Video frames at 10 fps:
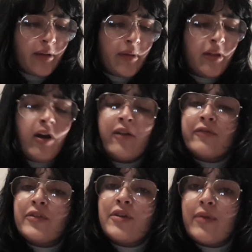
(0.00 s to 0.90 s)
lot
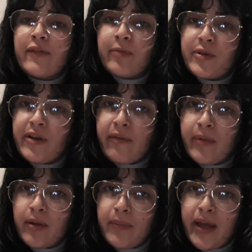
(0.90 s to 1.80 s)
of new wave British heavy
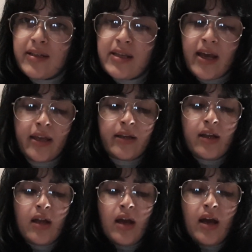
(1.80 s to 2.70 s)
metal bands had
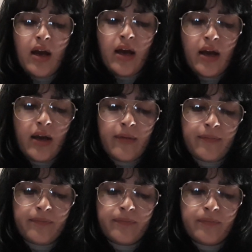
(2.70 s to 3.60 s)
um,
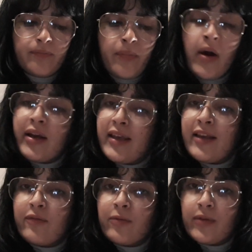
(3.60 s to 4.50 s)
punk
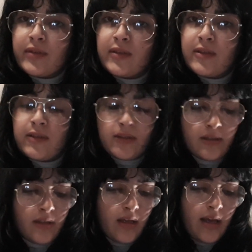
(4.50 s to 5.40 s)

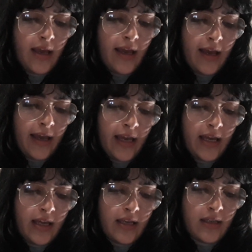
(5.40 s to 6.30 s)
influences,
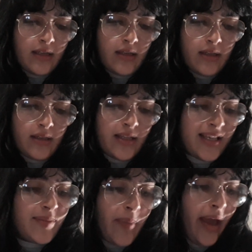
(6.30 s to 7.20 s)
and
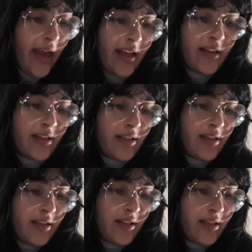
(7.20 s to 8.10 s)
this band,
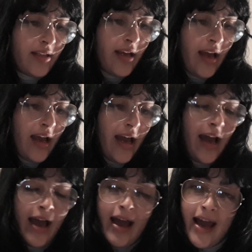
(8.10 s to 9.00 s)

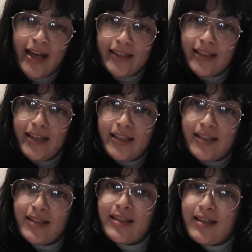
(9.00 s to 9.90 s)
at
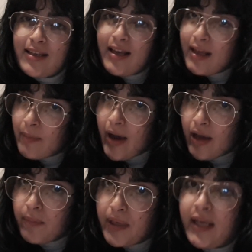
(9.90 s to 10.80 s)
least in my
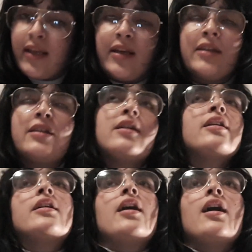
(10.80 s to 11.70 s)
opinion,
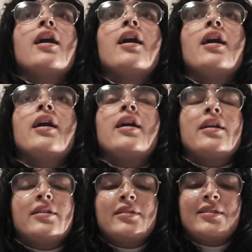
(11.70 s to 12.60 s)
uh,
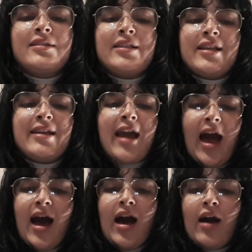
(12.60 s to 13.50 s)
didn't
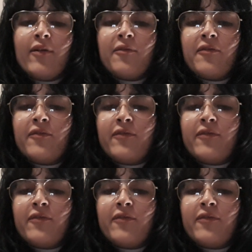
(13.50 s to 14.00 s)
have